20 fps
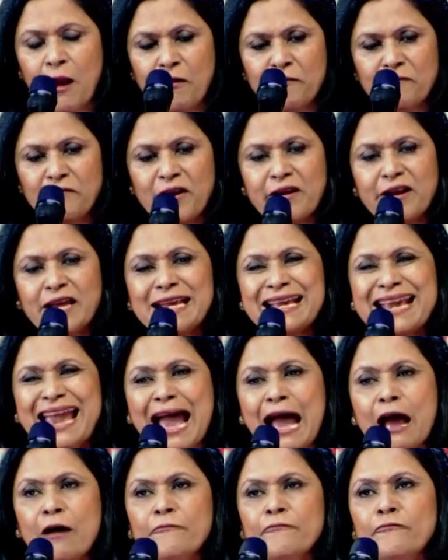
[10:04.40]
very
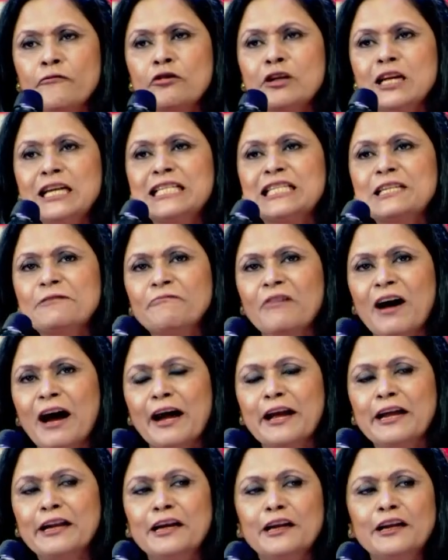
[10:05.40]
carefully
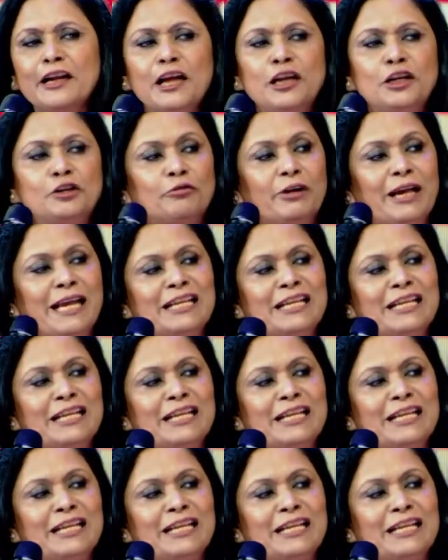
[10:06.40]
divided into